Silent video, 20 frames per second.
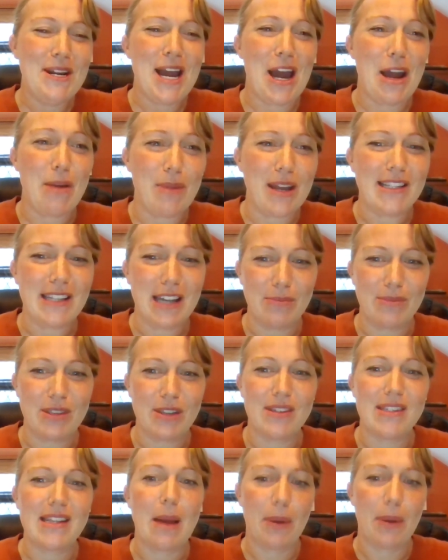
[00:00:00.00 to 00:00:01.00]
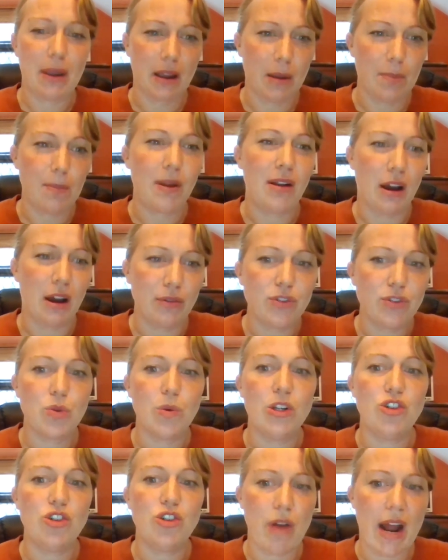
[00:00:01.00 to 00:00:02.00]
um, in terms of stepping up enough
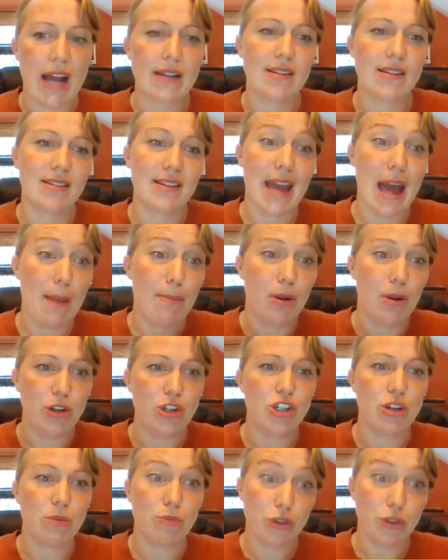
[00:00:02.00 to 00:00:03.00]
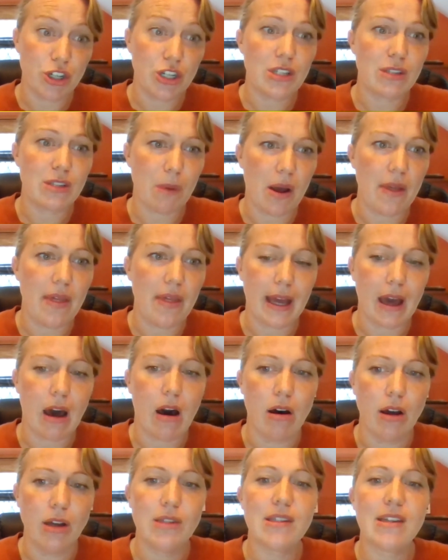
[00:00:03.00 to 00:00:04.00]
to address the air pollution produced by their
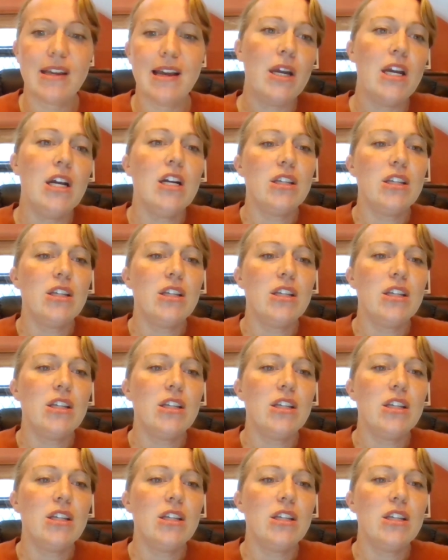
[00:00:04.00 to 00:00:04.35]
cars.